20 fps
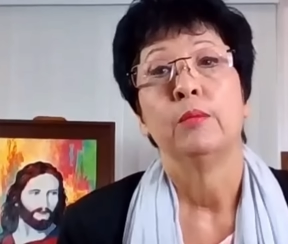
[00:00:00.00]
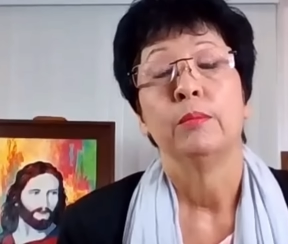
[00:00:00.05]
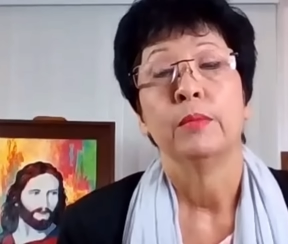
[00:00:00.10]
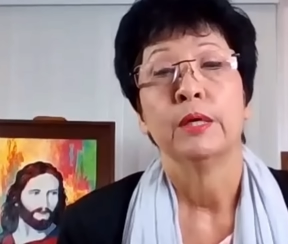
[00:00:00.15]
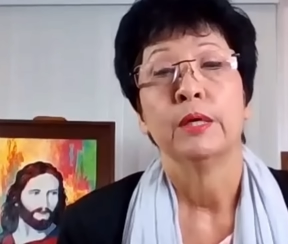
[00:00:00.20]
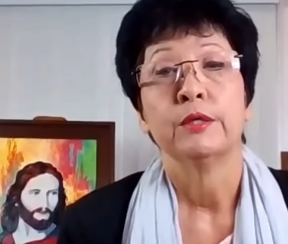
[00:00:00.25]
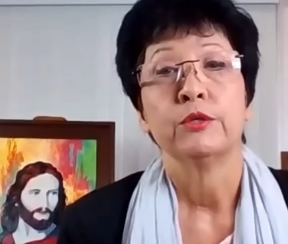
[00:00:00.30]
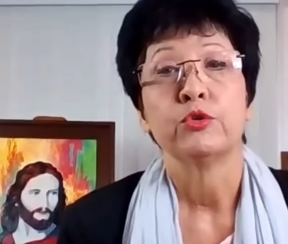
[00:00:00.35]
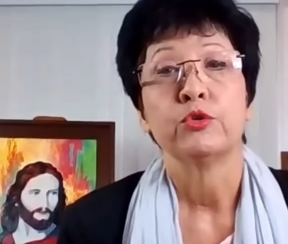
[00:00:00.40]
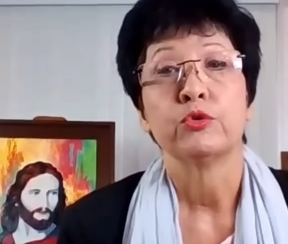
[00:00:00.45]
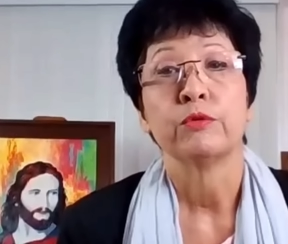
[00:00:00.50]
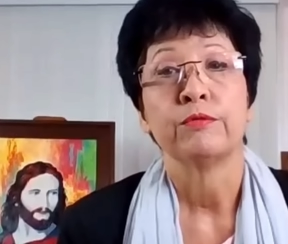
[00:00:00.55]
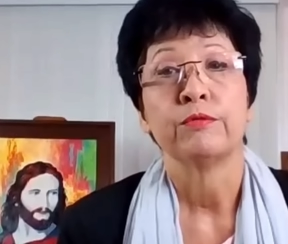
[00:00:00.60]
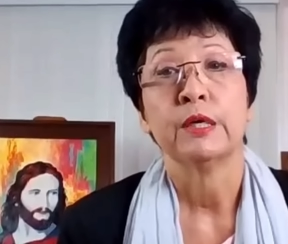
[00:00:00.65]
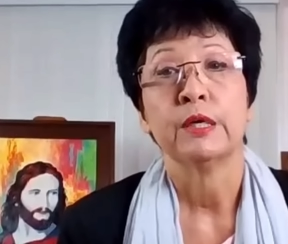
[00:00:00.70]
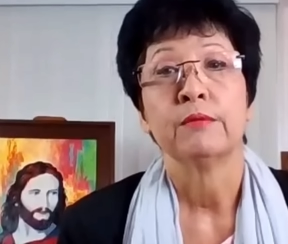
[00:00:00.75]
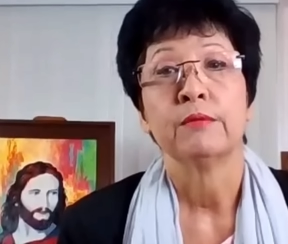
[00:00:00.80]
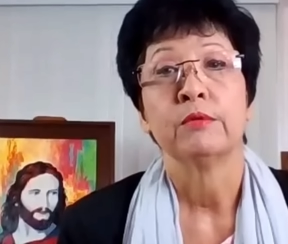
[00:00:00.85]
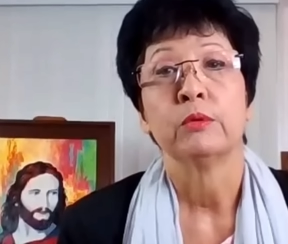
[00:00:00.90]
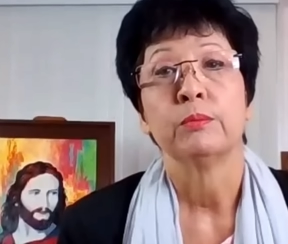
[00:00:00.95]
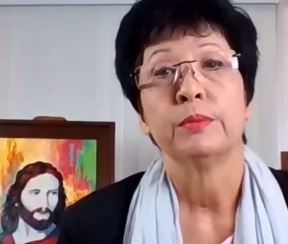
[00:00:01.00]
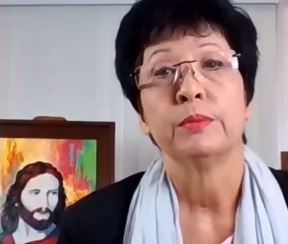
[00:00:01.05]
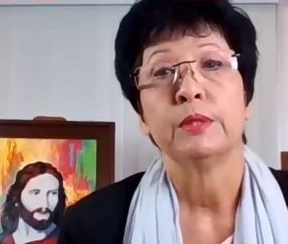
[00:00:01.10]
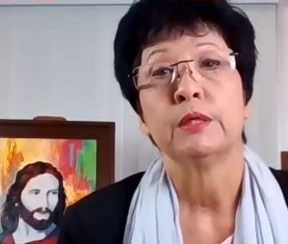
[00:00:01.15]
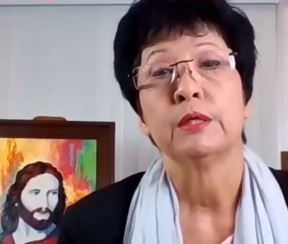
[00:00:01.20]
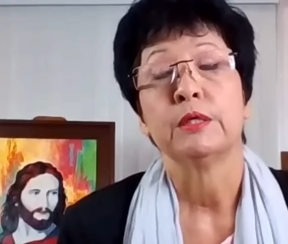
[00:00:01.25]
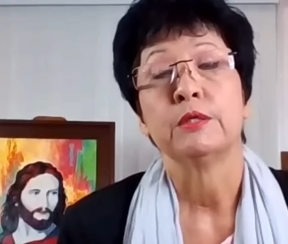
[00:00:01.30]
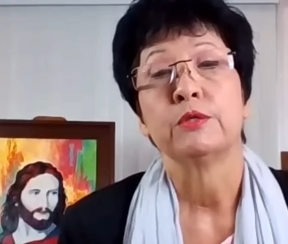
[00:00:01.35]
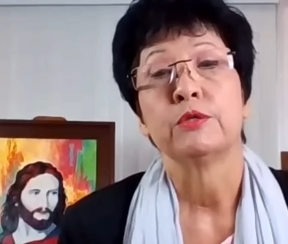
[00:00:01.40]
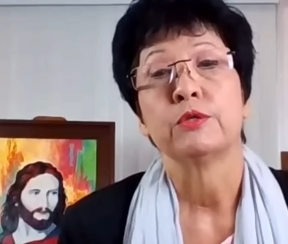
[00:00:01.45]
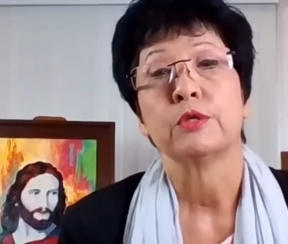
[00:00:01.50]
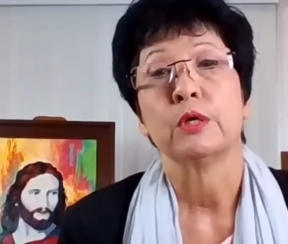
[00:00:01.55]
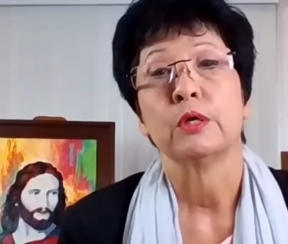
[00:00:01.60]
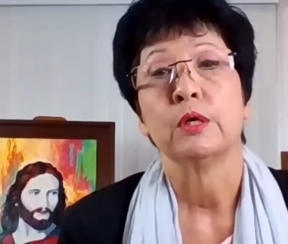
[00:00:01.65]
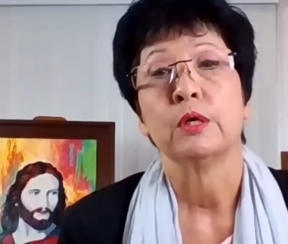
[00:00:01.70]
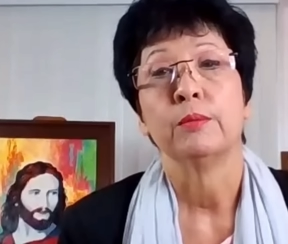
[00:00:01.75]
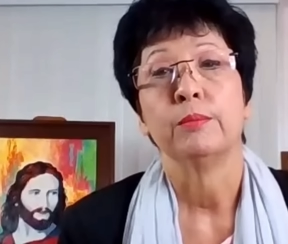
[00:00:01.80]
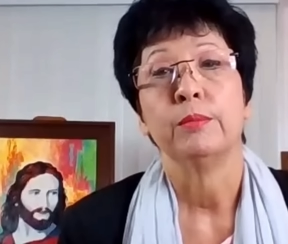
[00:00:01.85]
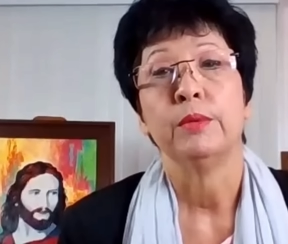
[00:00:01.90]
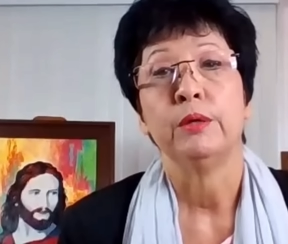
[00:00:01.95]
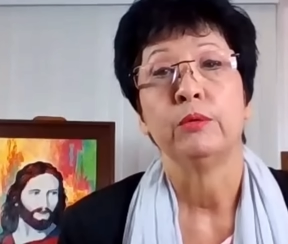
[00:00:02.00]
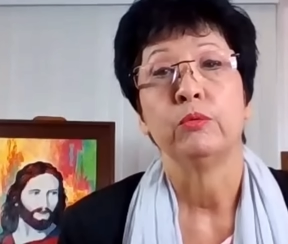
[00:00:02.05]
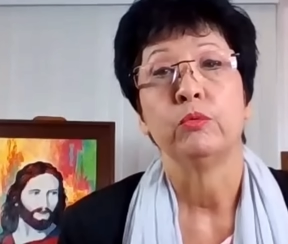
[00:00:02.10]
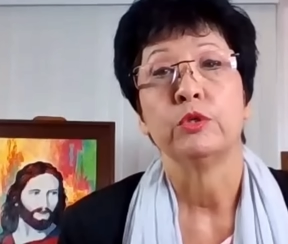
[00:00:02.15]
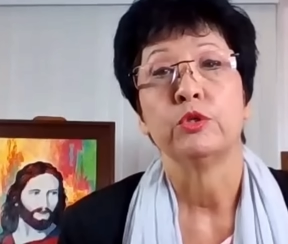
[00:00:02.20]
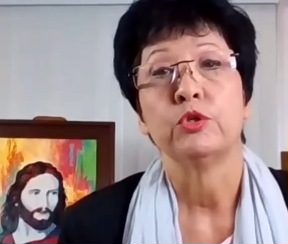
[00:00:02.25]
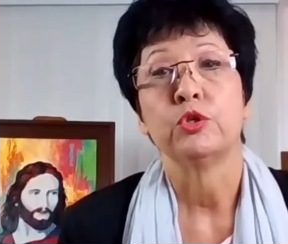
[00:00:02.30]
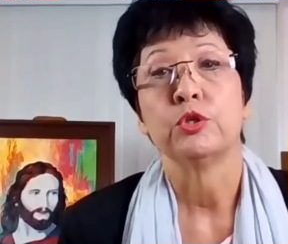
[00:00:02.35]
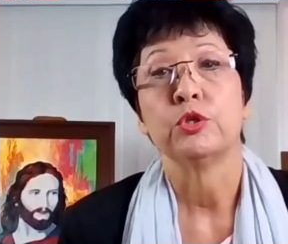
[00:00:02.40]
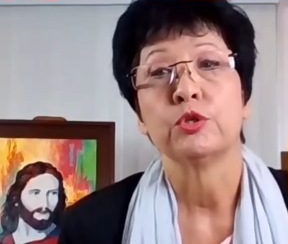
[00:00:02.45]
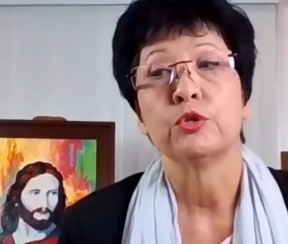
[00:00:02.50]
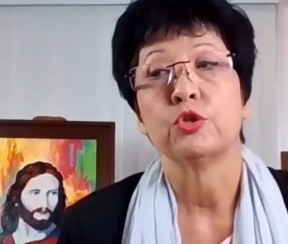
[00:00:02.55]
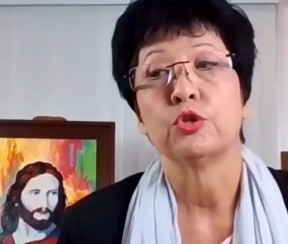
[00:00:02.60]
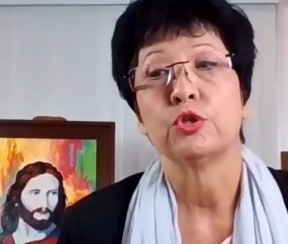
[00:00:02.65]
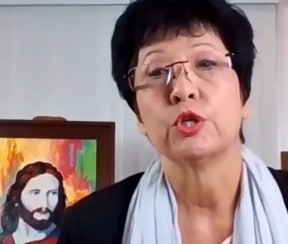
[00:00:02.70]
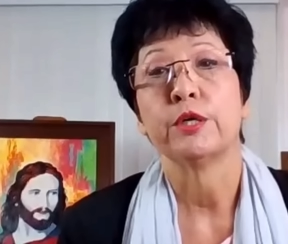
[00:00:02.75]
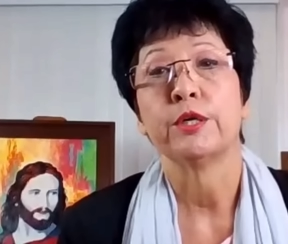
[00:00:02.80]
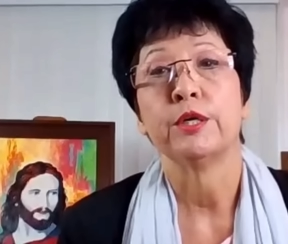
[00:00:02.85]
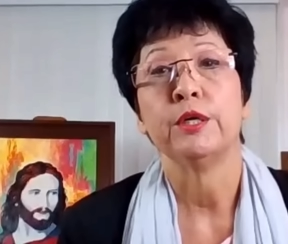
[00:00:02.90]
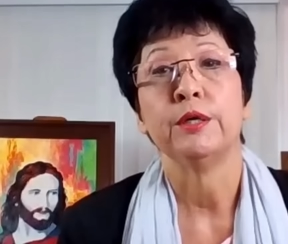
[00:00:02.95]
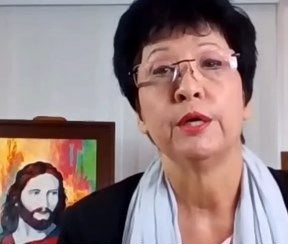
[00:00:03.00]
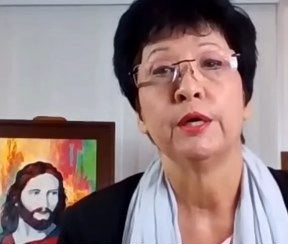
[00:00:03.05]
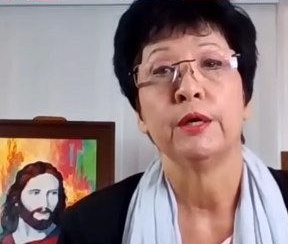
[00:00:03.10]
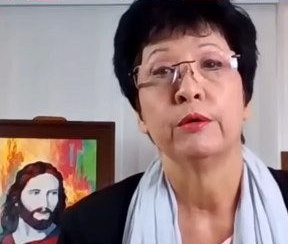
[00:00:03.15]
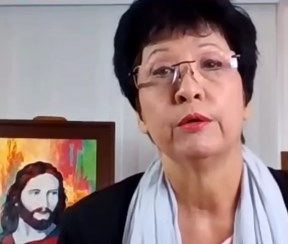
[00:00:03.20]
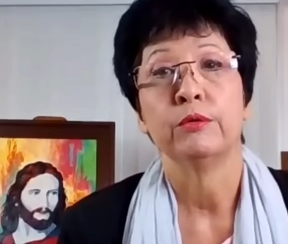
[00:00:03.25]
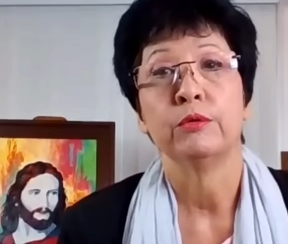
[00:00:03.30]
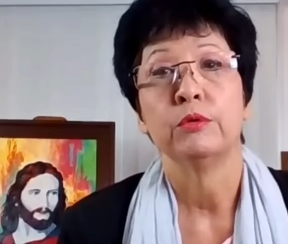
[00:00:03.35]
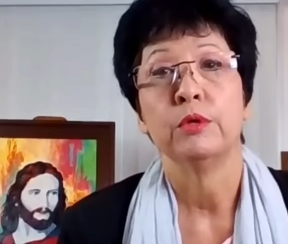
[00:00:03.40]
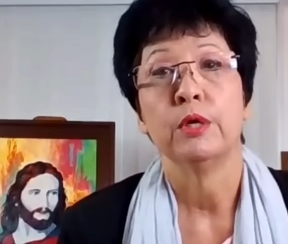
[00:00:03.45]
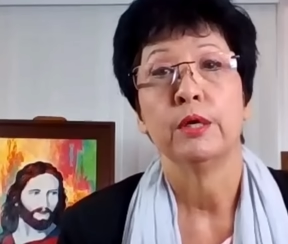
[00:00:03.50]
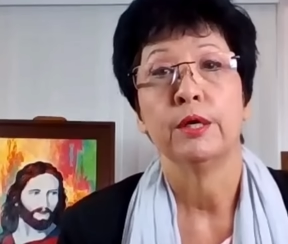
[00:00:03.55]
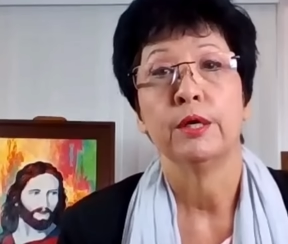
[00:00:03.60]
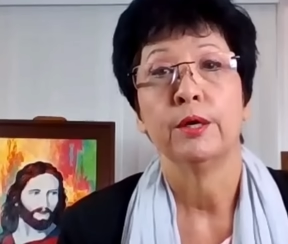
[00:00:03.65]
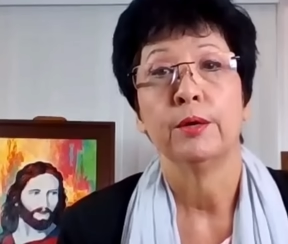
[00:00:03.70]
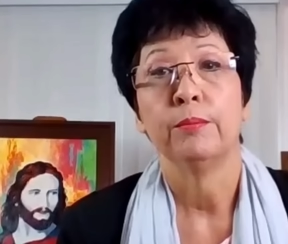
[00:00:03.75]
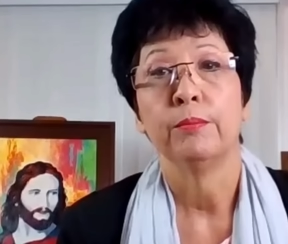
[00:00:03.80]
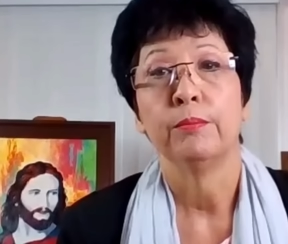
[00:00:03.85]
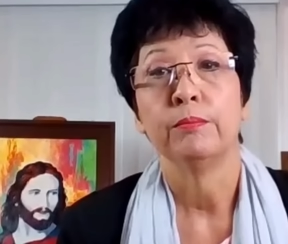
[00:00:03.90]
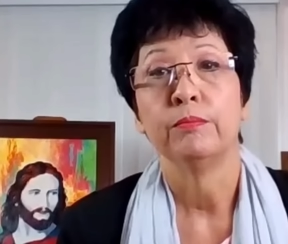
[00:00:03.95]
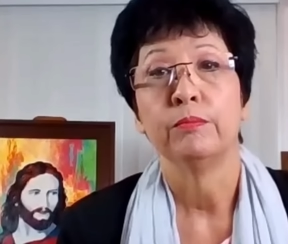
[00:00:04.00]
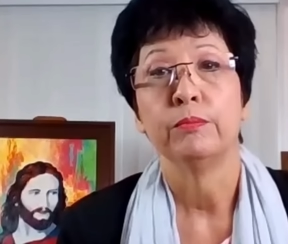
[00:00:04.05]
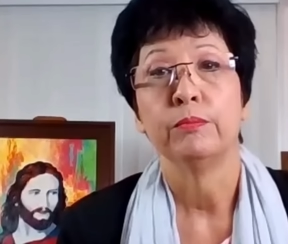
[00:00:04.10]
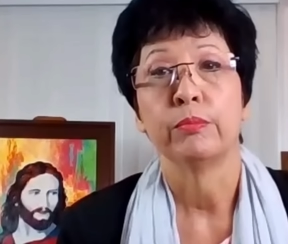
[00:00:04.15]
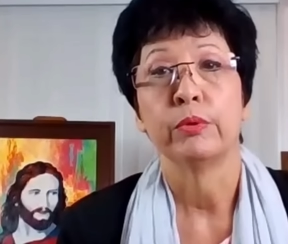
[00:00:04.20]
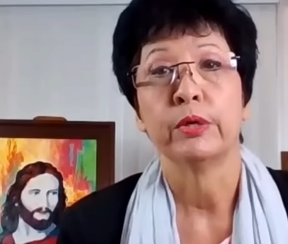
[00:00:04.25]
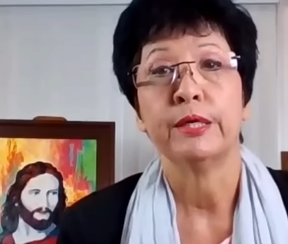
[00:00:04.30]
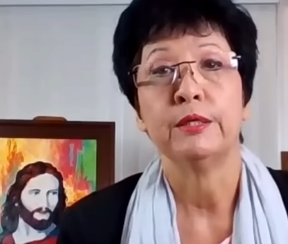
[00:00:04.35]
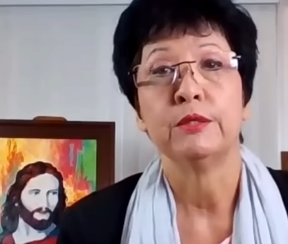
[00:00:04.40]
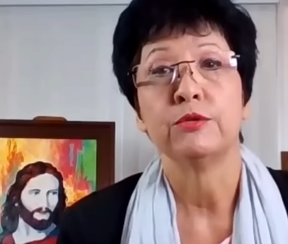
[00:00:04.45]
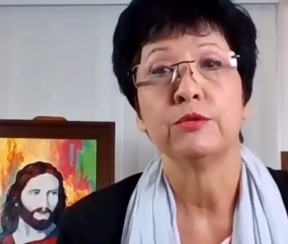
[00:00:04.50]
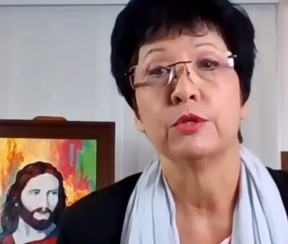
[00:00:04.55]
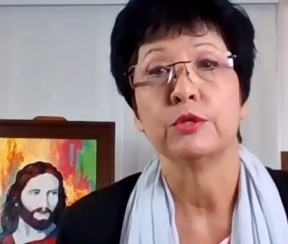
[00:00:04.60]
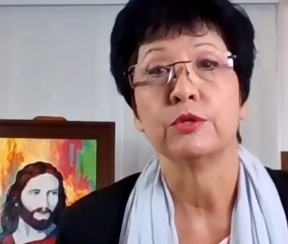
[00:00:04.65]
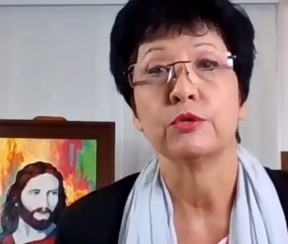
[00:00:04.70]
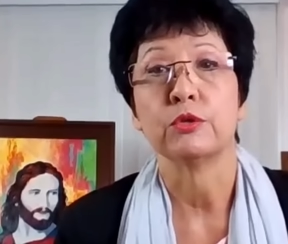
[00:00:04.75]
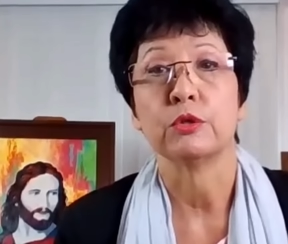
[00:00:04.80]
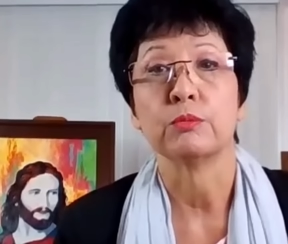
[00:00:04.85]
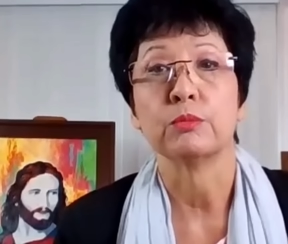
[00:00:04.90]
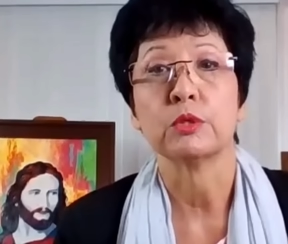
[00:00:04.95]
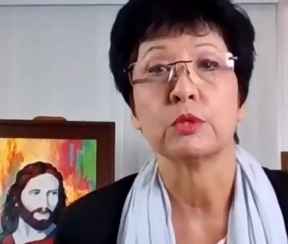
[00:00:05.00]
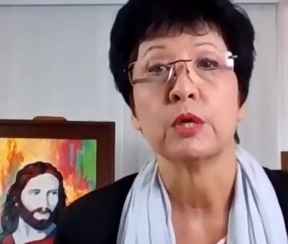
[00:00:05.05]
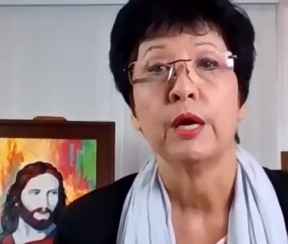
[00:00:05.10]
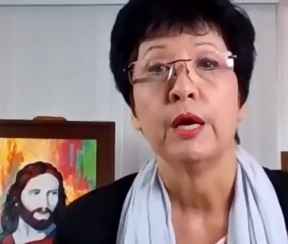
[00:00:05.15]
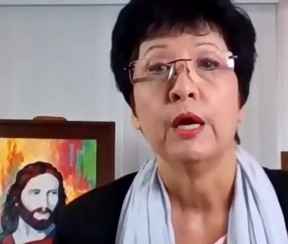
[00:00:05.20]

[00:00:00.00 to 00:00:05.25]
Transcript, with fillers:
Speaker 1: my survival, because it was just shutting down brain systems.